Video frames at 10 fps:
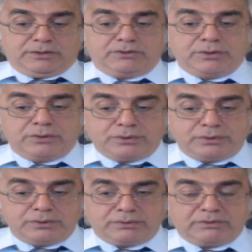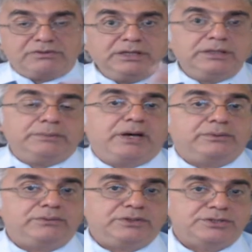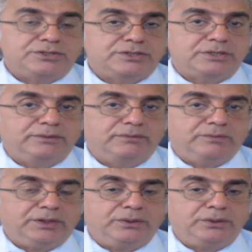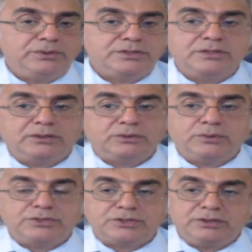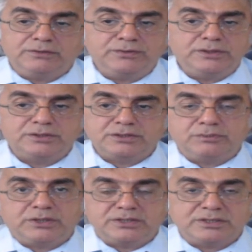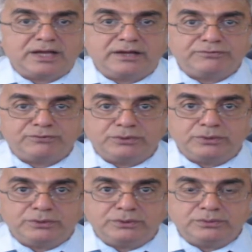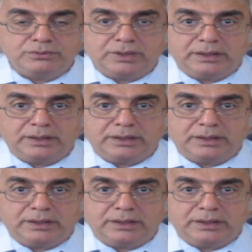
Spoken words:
to think about this. You know, it's not question. Infinitism doesn't have to